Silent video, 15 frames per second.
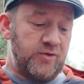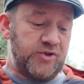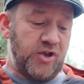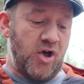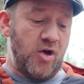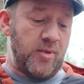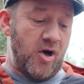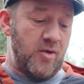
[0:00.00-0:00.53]
On
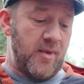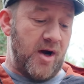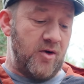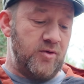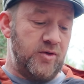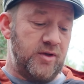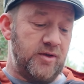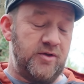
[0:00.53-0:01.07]
turbo
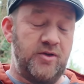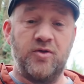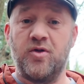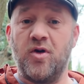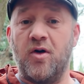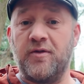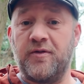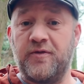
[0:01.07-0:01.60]
mode,
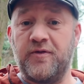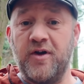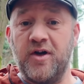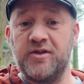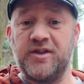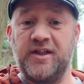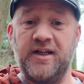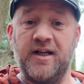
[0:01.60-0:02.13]
you've got
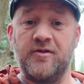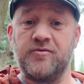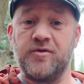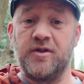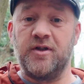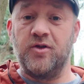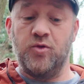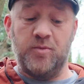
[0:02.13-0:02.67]

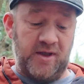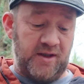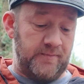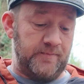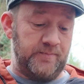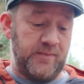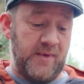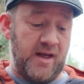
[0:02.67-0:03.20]
1300
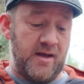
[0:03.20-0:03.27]
lumen,